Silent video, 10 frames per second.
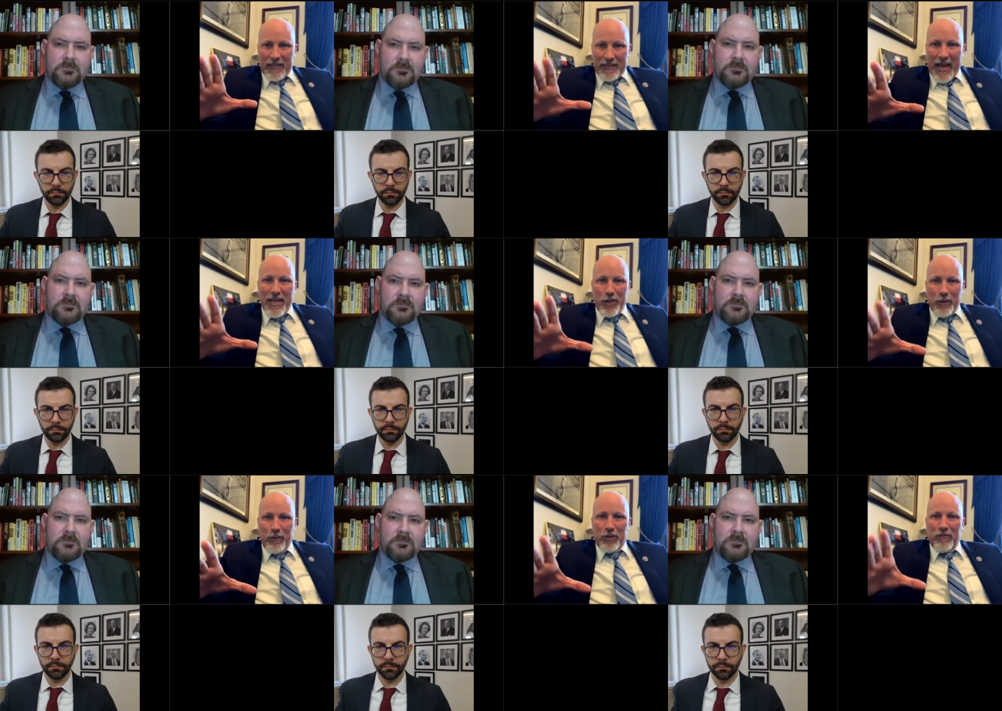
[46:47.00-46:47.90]
Speaker 1: and
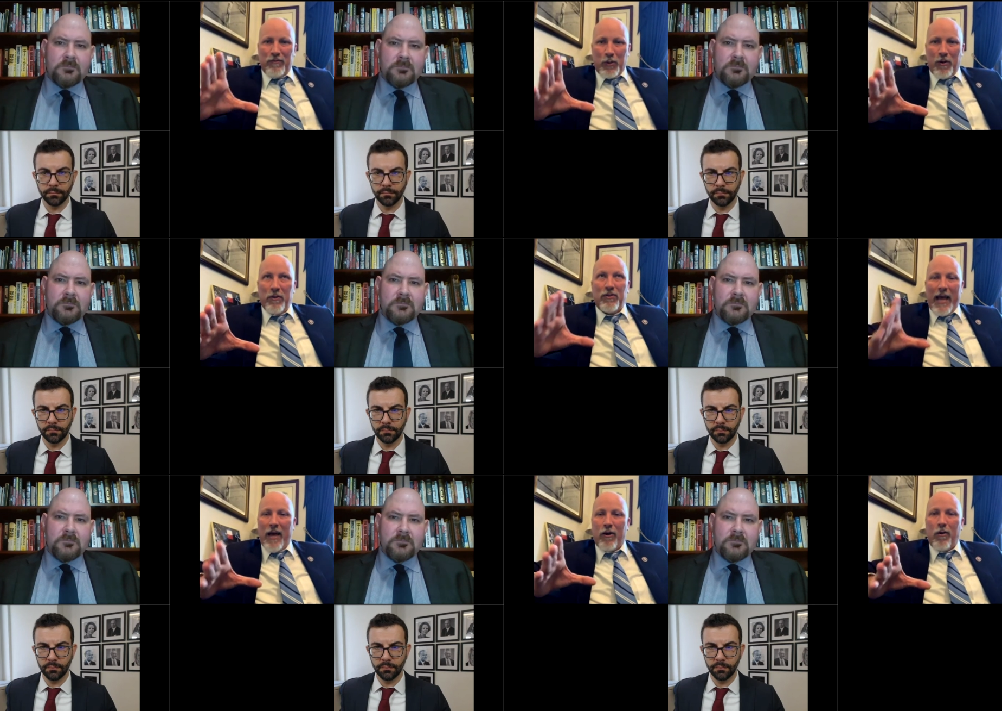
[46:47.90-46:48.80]
tight use of
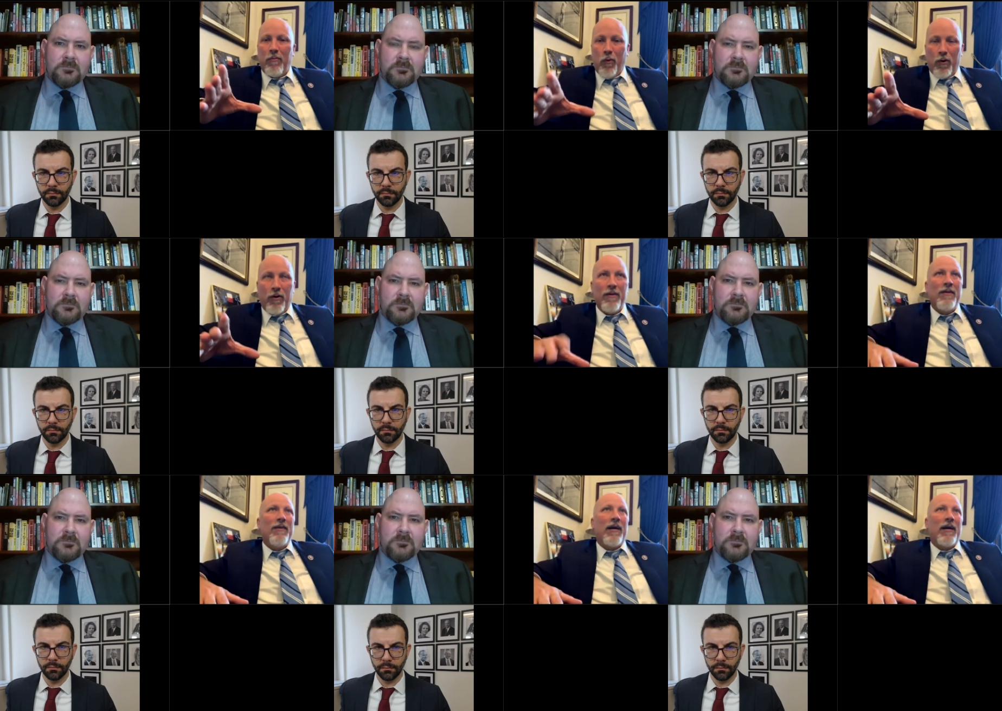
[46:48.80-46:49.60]
drones at our border.